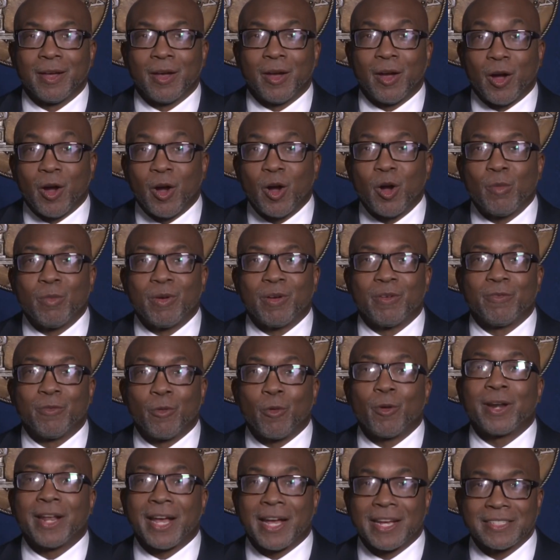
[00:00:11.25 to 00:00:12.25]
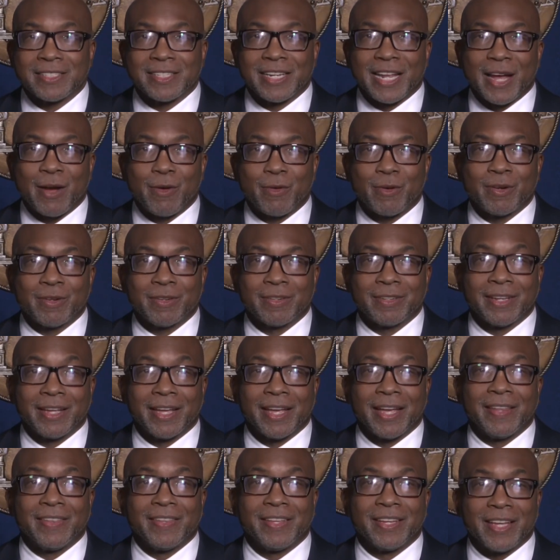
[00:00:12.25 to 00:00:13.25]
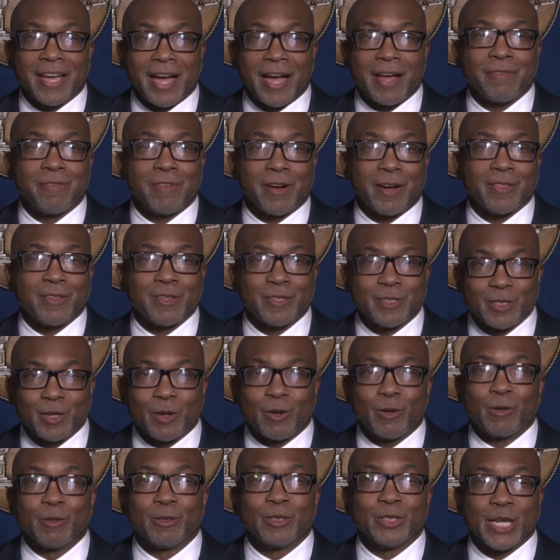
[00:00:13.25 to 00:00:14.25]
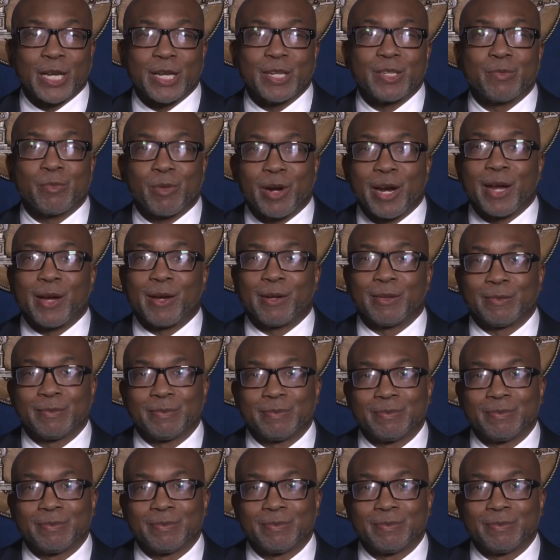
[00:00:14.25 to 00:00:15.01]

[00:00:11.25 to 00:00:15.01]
home of Fort Eisenhower and the godfather of soul, James Brown.